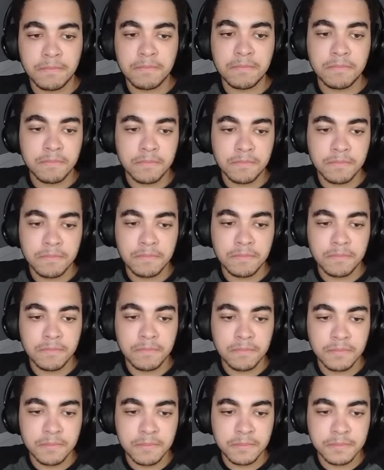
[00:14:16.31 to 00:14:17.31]

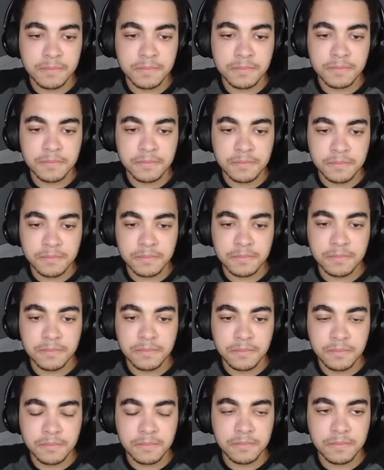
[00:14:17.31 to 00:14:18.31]

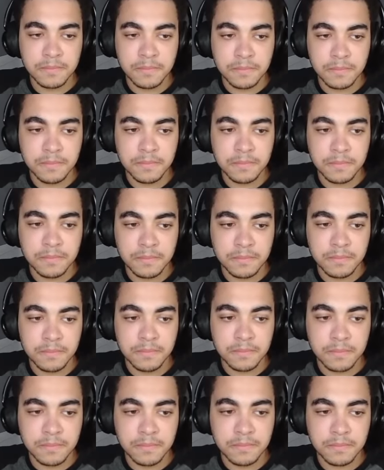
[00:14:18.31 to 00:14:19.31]

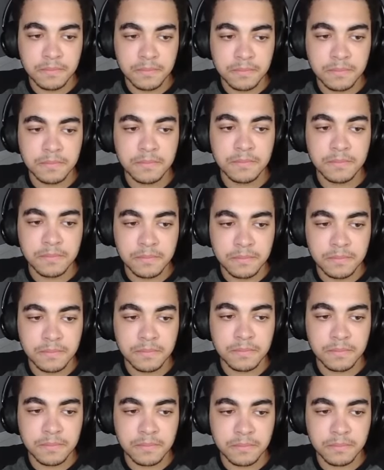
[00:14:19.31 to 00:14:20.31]

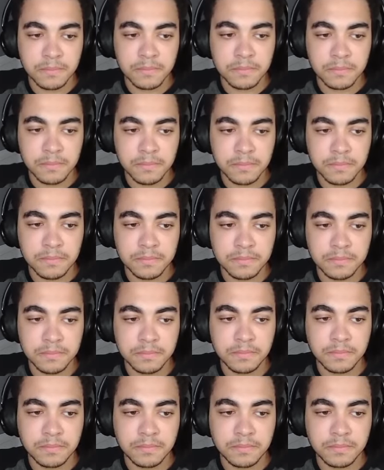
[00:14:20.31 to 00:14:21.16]
No words are spoken by the person on screen.